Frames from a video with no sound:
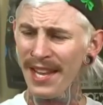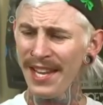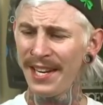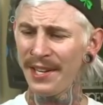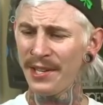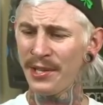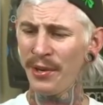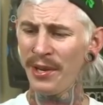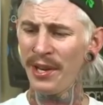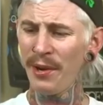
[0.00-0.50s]
And
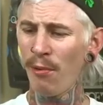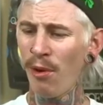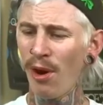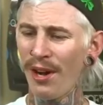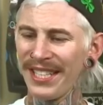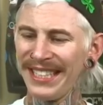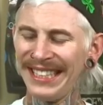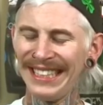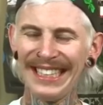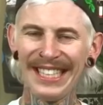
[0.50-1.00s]
I tell you
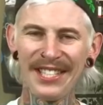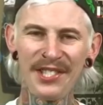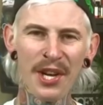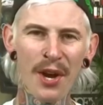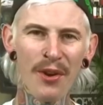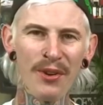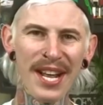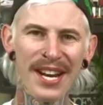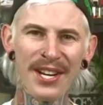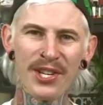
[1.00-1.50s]
what, it's
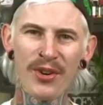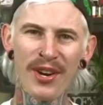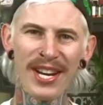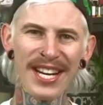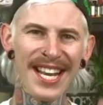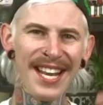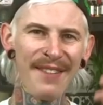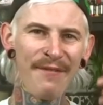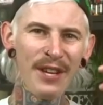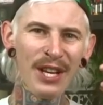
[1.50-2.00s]
going down a
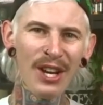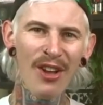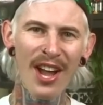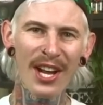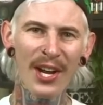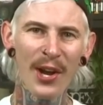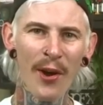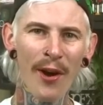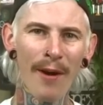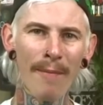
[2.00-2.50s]
treat. If you
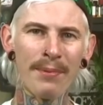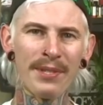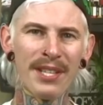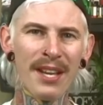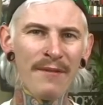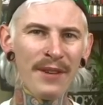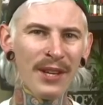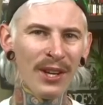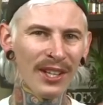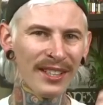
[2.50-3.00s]
like hops,
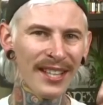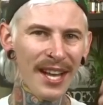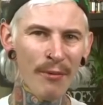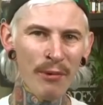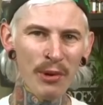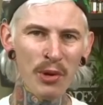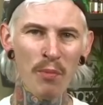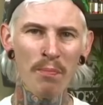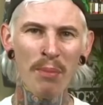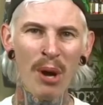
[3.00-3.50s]
if you like that
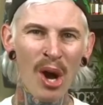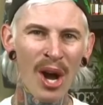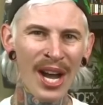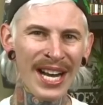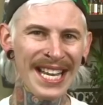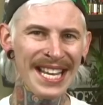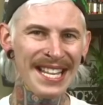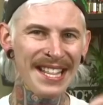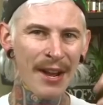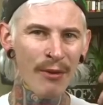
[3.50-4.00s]
real
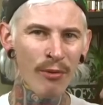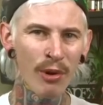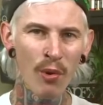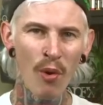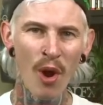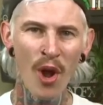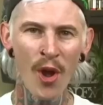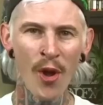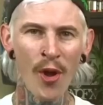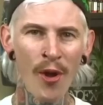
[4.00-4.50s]
piney, that
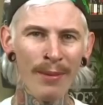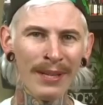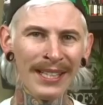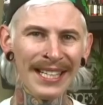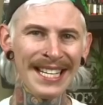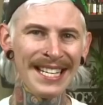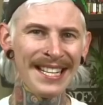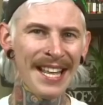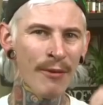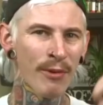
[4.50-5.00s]
real
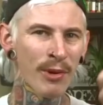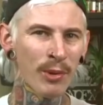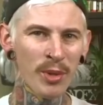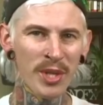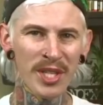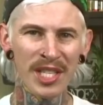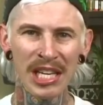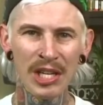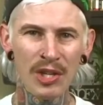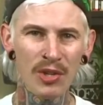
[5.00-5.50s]
herbally, that real
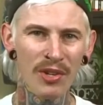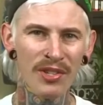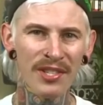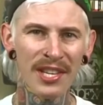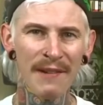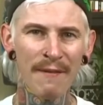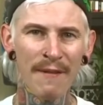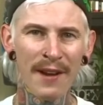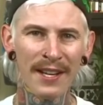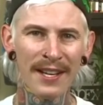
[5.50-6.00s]

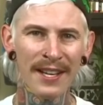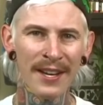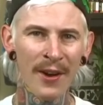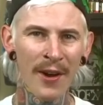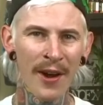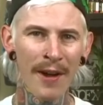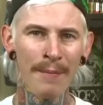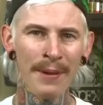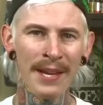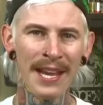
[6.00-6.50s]
citrusy fucking
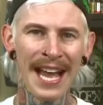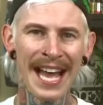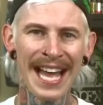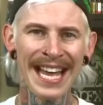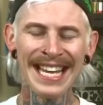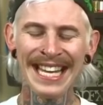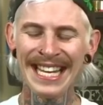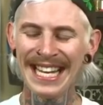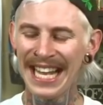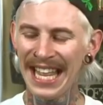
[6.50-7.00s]
I P
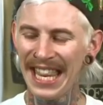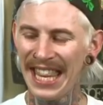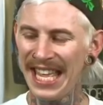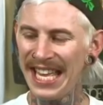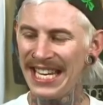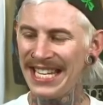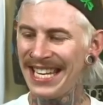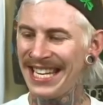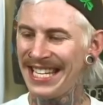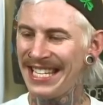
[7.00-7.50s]
A,
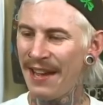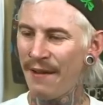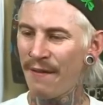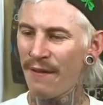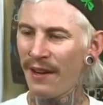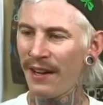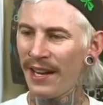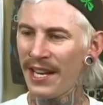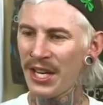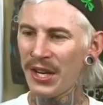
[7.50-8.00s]
then you
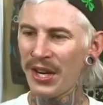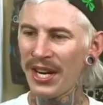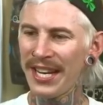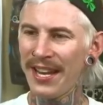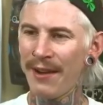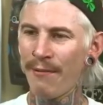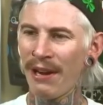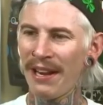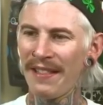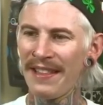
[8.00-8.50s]
definitely got to
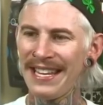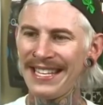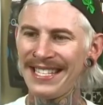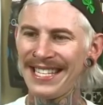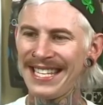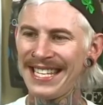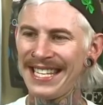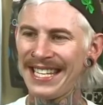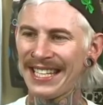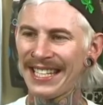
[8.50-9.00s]
get one of these
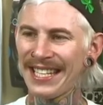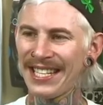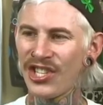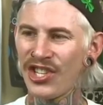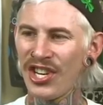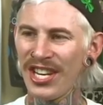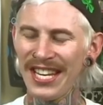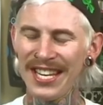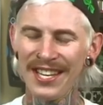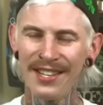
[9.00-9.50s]
in here because
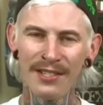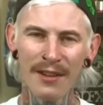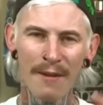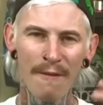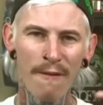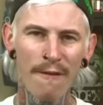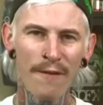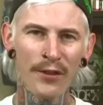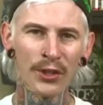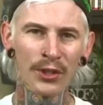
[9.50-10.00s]
she is
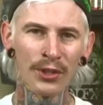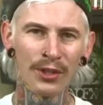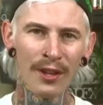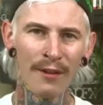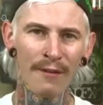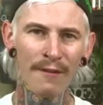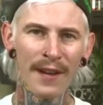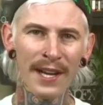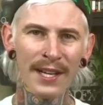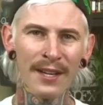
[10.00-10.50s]
full
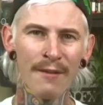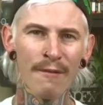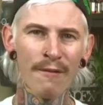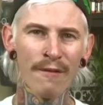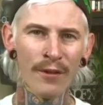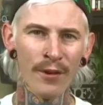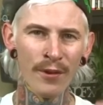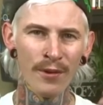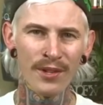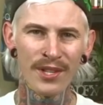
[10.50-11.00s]
of fucking
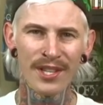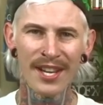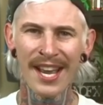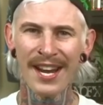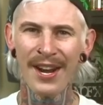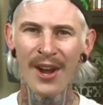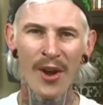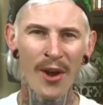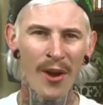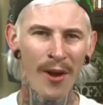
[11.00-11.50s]
fruits
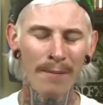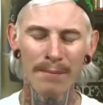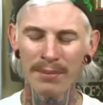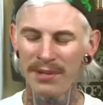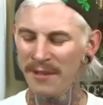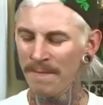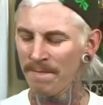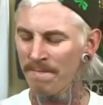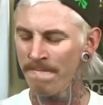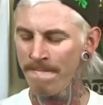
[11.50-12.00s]
and
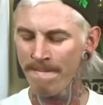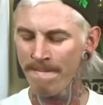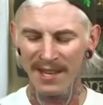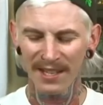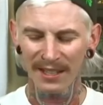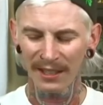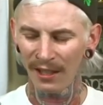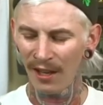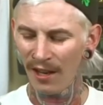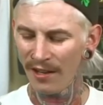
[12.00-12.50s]
hops.
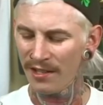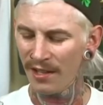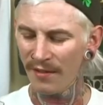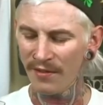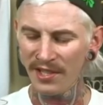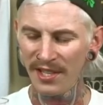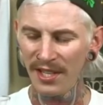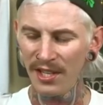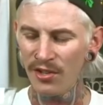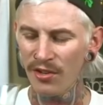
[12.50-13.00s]
Lots of
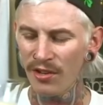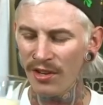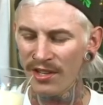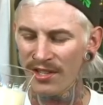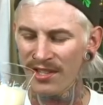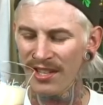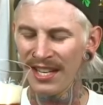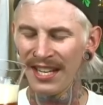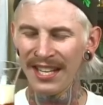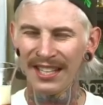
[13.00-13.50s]

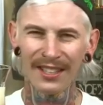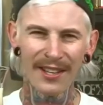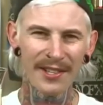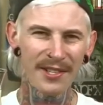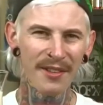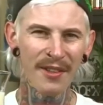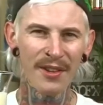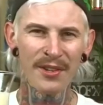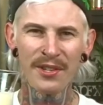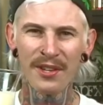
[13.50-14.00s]
citrus,
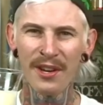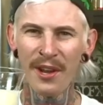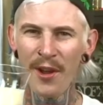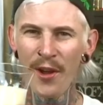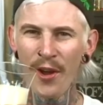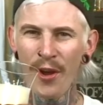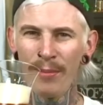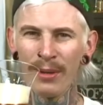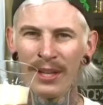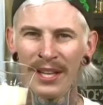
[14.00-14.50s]
lots of those sort of
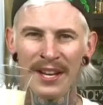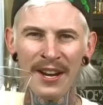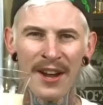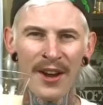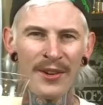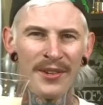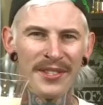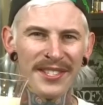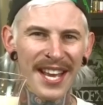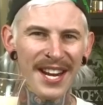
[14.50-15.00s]
herbally
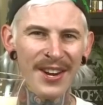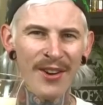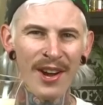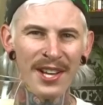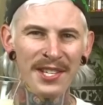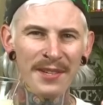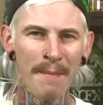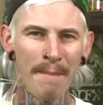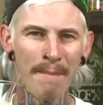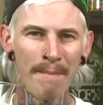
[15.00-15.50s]
notes, that
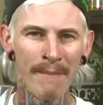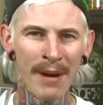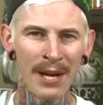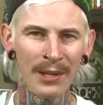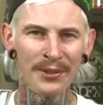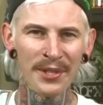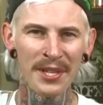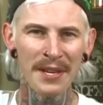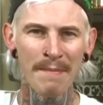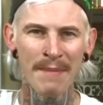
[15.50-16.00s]
nice
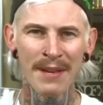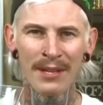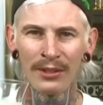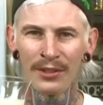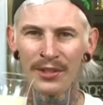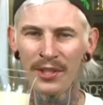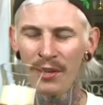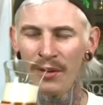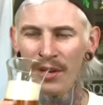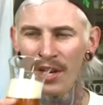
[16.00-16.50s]
malty middle
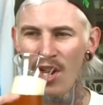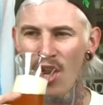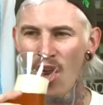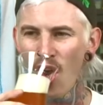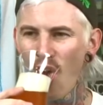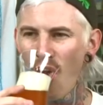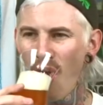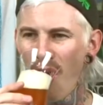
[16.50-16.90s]
to it.